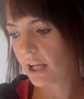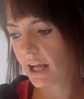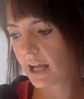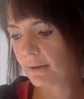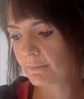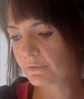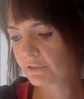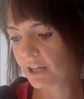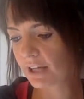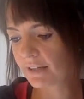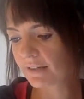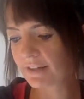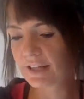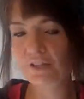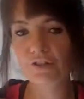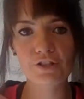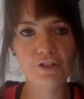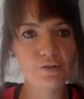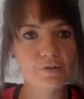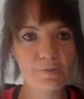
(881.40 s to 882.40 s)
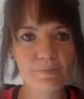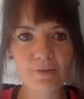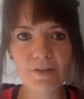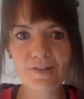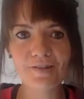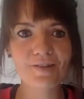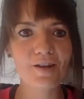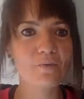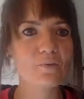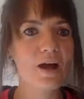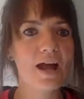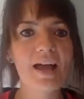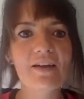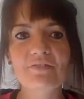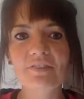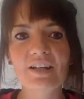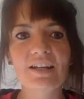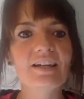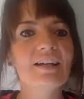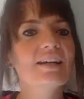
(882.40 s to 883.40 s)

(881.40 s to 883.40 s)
I'm trying to think, Juice Plus, or whatever